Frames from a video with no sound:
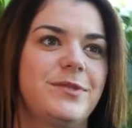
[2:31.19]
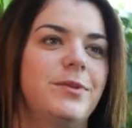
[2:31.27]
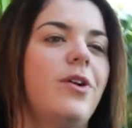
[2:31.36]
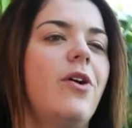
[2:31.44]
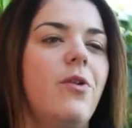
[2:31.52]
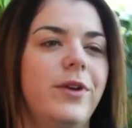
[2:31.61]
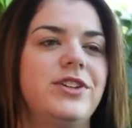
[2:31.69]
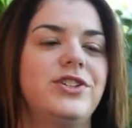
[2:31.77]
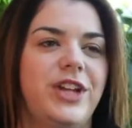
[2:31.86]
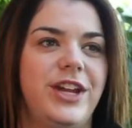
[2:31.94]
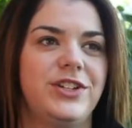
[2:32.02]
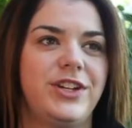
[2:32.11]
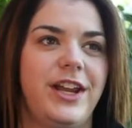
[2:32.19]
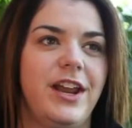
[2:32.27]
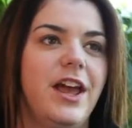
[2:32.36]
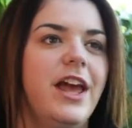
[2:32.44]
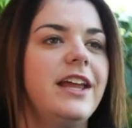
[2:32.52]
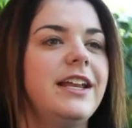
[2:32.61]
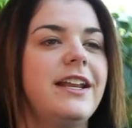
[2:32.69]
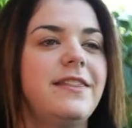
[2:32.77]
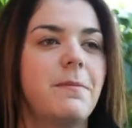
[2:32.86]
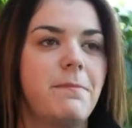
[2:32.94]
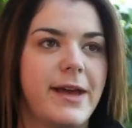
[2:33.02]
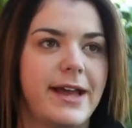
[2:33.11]
We're always changing, getting
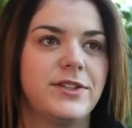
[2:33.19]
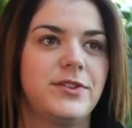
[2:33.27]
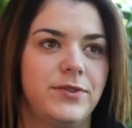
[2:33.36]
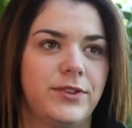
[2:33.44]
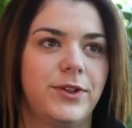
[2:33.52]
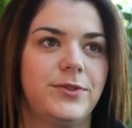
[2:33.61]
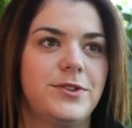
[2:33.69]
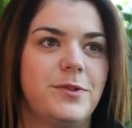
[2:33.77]
the best fruit.